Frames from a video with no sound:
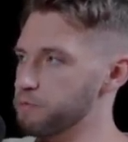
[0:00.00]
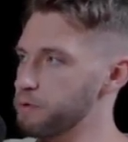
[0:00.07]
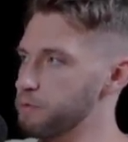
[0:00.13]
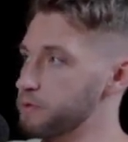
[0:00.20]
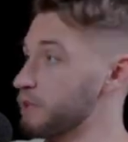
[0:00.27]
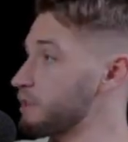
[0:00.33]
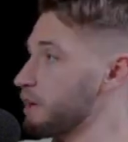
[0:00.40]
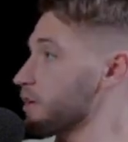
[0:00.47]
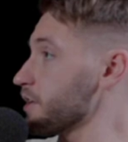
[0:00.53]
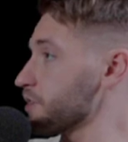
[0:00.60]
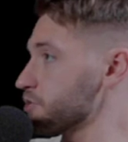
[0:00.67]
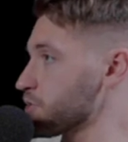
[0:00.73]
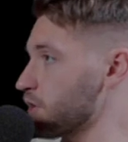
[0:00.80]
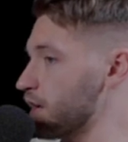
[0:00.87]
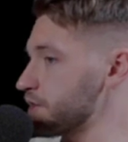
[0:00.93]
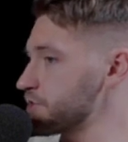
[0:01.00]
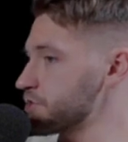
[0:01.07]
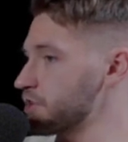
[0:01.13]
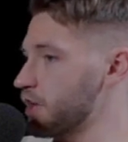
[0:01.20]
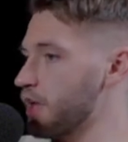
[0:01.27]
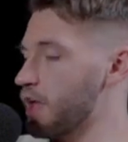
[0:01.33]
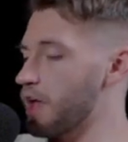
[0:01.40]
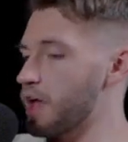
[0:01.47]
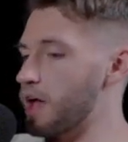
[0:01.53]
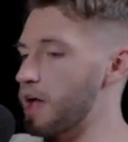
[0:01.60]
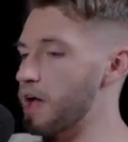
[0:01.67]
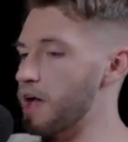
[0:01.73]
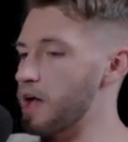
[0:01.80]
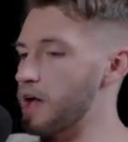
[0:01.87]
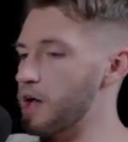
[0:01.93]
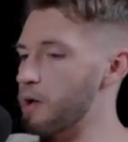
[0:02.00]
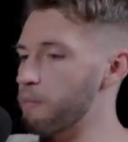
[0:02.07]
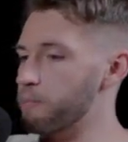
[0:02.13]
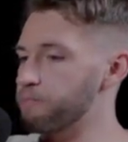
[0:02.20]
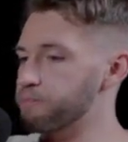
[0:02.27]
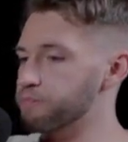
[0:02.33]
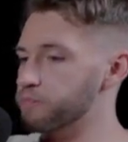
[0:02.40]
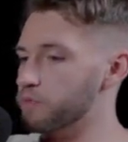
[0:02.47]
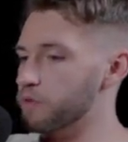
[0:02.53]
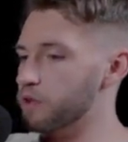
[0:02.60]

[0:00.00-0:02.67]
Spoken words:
with people that they already trust. Right.